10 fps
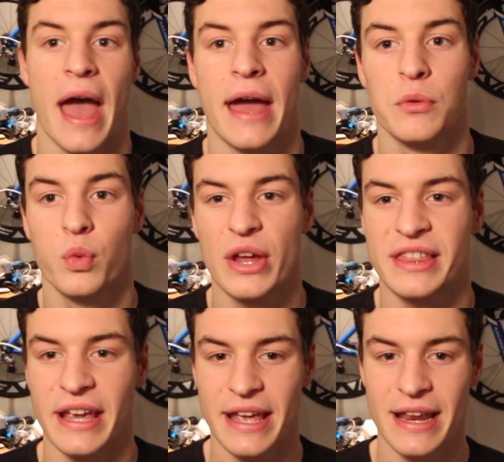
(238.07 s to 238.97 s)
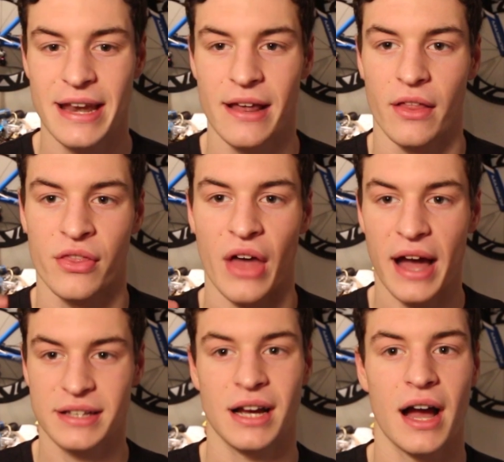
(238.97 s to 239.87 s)
And within
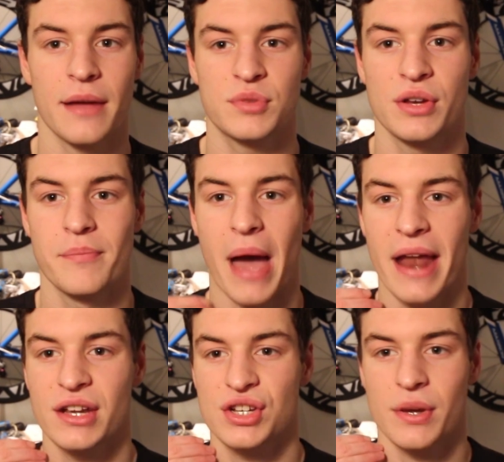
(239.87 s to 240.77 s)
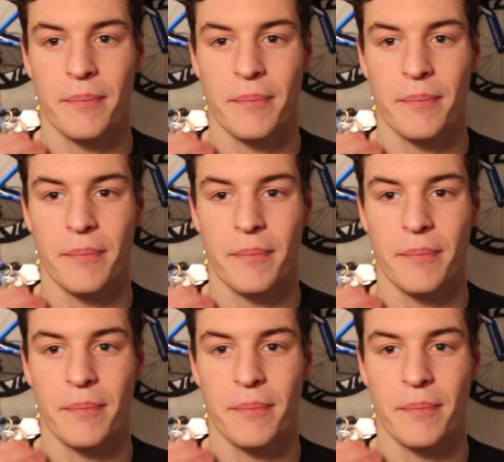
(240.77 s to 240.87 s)
that time, she managed to